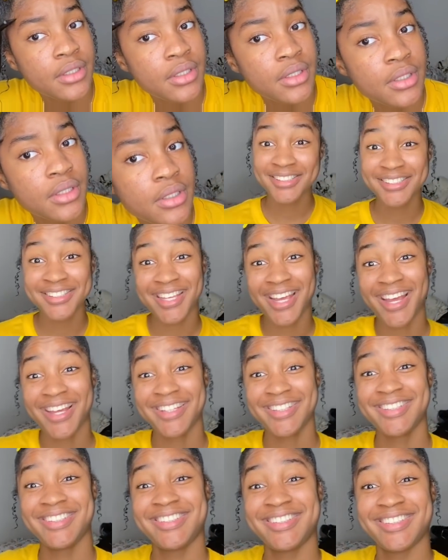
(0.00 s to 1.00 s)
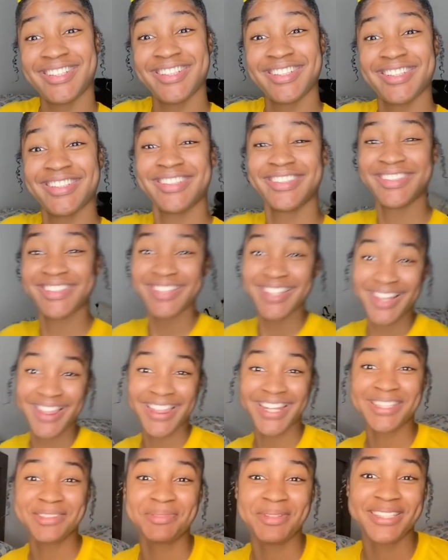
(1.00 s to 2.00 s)
yes
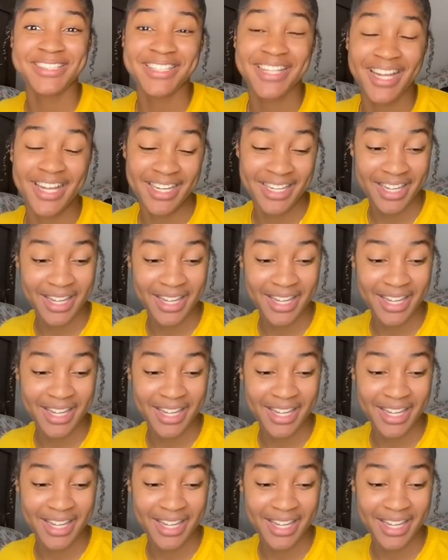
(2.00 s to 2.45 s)
that's basically it